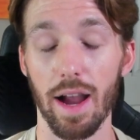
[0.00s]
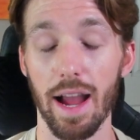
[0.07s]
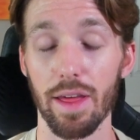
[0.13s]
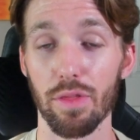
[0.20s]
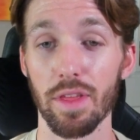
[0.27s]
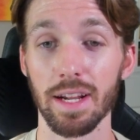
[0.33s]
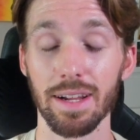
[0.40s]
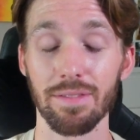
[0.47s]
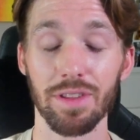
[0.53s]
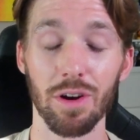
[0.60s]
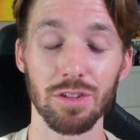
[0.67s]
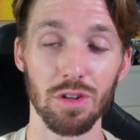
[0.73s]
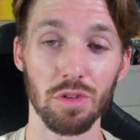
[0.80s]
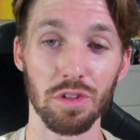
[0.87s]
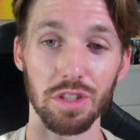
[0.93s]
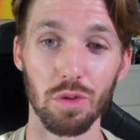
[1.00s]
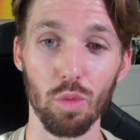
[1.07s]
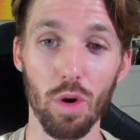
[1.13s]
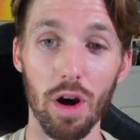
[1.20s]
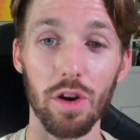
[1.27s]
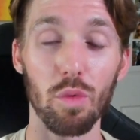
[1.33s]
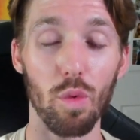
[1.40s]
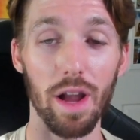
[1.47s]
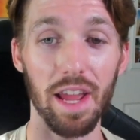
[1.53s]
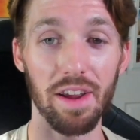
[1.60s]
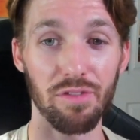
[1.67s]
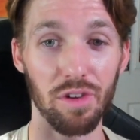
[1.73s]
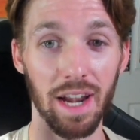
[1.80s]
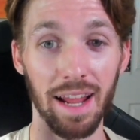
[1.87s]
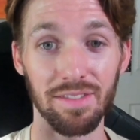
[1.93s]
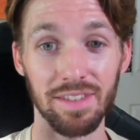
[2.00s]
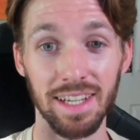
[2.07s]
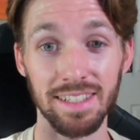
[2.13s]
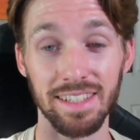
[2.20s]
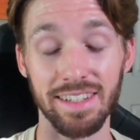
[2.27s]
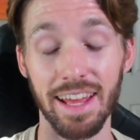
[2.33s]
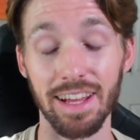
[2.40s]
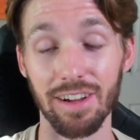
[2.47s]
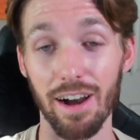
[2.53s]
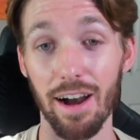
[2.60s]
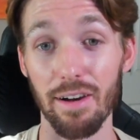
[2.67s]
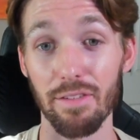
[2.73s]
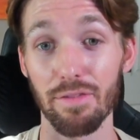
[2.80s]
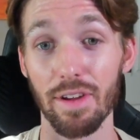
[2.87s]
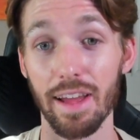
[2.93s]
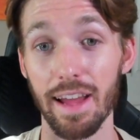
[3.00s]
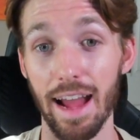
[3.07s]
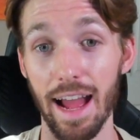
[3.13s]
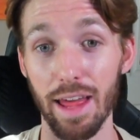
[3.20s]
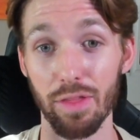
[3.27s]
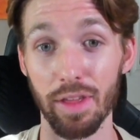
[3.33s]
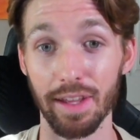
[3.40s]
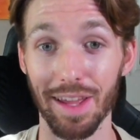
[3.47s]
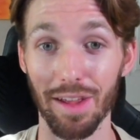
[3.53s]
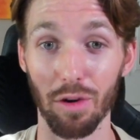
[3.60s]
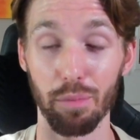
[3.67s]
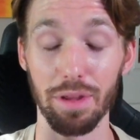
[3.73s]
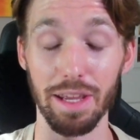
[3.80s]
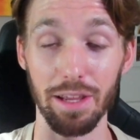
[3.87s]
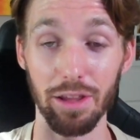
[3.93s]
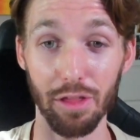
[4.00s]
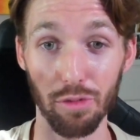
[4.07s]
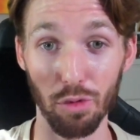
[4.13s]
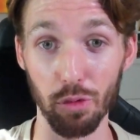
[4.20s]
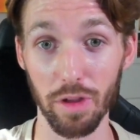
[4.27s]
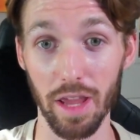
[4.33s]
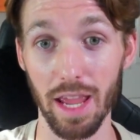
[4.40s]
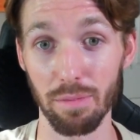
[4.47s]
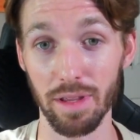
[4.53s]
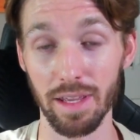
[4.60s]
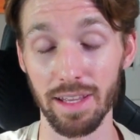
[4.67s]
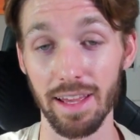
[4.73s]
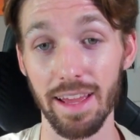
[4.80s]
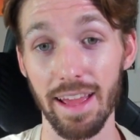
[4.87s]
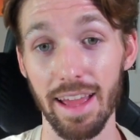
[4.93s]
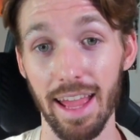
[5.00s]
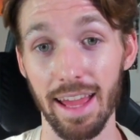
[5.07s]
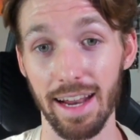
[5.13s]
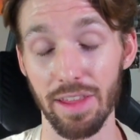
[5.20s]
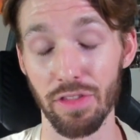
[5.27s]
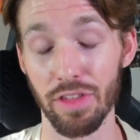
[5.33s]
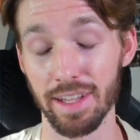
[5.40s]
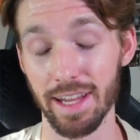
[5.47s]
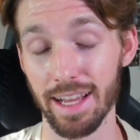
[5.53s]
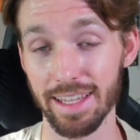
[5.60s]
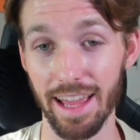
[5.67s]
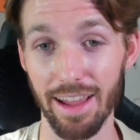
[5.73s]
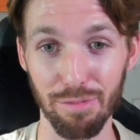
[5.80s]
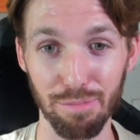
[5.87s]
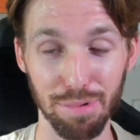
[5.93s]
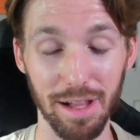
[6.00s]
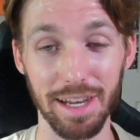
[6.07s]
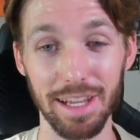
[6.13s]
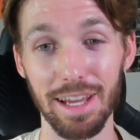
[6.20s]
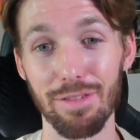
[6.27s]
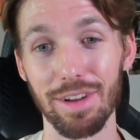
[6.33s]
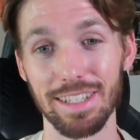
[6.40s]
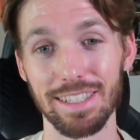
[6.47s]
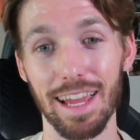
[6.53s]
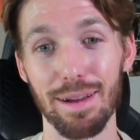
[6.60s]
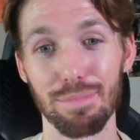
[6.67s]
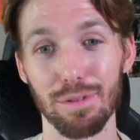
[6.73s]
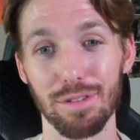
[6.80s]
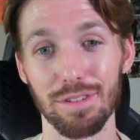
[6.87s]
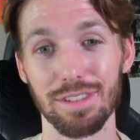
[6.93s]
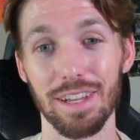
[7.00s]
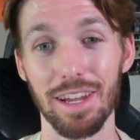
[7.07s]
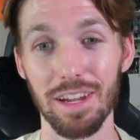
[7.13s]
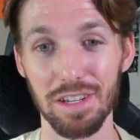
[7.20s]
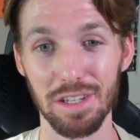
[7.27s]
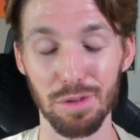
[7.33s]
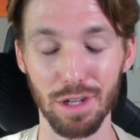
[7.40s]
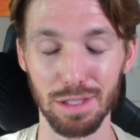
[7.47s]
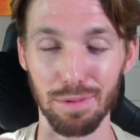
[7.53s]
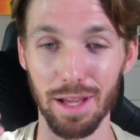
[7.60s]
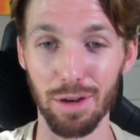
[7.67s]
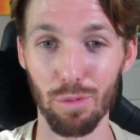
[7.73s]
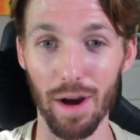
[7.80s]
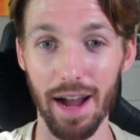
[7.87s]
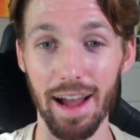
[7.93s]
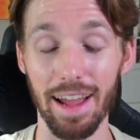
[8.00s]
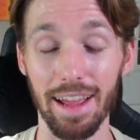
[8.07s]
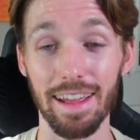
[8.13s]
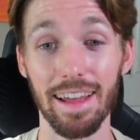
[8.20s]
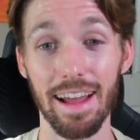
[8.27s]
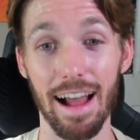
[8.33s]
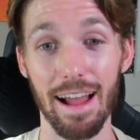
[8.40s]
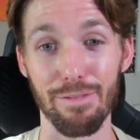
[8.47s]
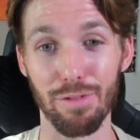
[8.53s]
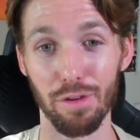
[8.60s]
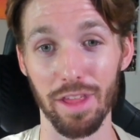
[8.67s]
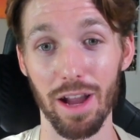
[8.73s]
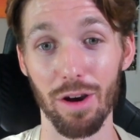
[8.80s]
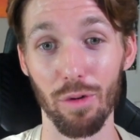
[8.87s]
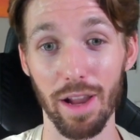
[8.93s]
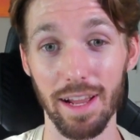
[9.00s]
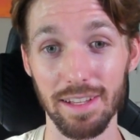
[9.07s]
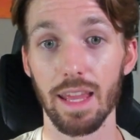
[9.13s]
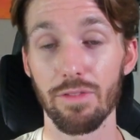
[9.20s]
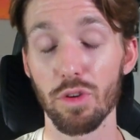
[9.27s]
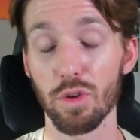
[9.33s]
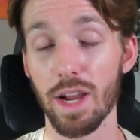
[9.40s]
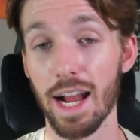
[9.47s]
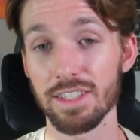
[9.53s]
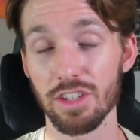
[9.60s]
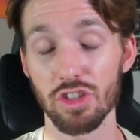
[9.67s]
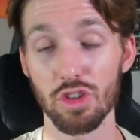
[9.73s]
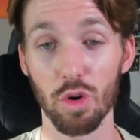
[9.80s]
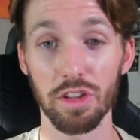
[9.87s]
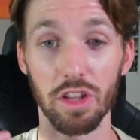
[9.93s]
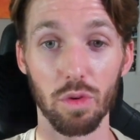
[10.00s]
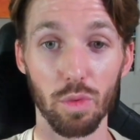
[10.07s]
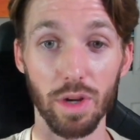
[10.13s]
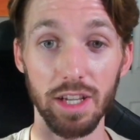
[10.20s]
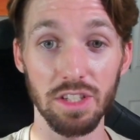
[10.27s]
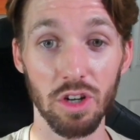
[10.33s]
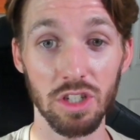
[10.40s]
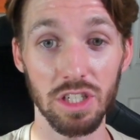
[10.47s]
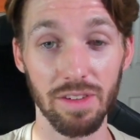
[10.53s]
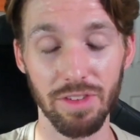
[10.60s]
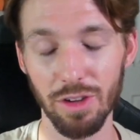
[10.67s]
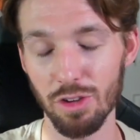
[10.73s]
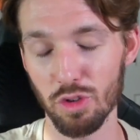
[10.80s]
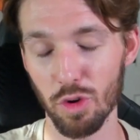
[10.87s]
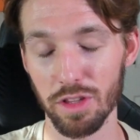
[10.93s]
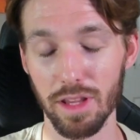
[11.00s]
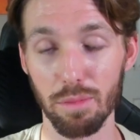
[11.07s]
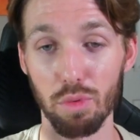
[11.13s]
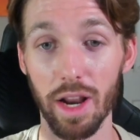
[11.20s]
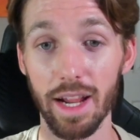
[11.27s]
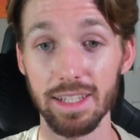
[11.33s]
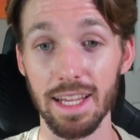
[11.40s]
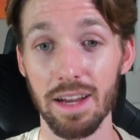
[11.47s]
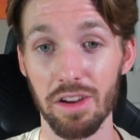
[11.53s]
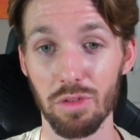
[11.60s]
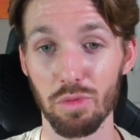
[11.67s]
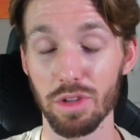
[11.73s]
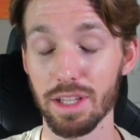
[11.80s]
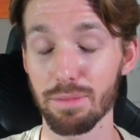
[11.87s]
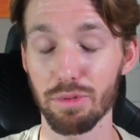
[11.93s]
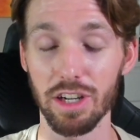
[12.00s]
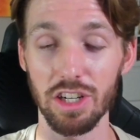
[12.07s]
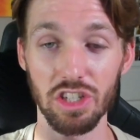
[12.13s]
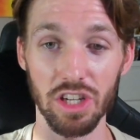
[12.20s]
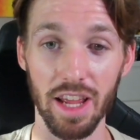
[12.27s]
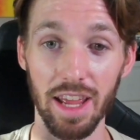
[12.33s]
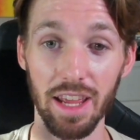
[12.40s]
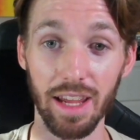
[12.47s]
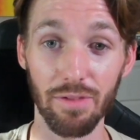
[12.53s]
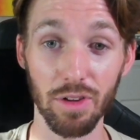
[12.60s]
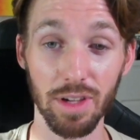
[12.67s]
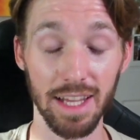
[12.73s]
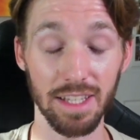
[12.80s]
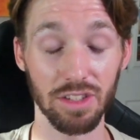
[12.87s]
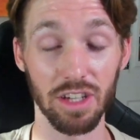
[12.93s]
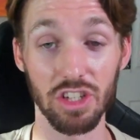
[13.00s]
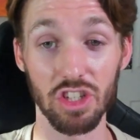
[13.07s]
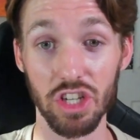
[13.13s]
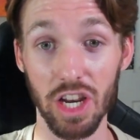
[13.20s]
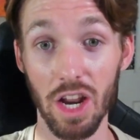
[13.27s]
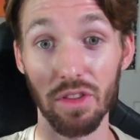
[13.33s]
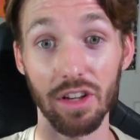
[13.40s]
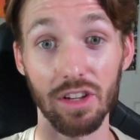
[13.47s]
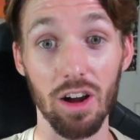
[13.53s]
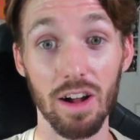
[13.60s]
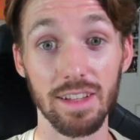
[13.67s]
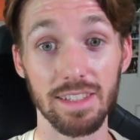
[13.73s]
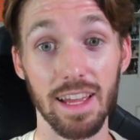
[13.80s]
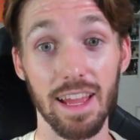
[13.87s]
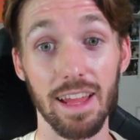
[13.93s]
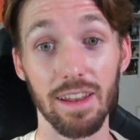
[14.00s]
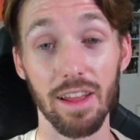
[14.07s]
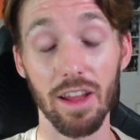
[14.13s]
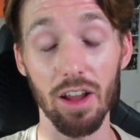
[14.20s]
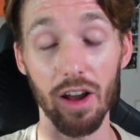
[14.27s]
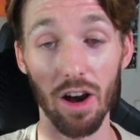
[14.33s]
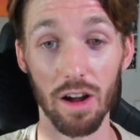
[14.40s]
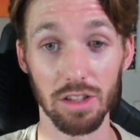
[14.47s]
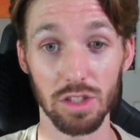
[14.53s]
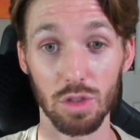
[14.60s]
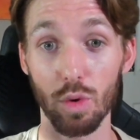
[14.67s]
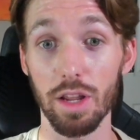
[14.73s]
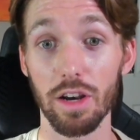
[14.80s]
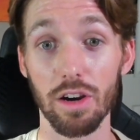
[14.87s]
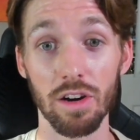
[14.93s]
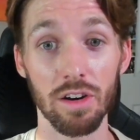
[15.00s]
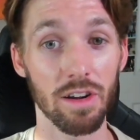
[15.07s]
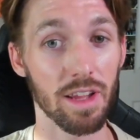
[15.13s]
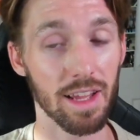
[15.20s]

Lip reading: I think if there's only one way for NFTs to take off, I think it'll be through gaming. And I think I gave plenty of examples to explain why I feel that way. If you guys enjoyed the research, if you enjoyed the breakdown, I'd really appreciate if you guys could share the content on Twitter,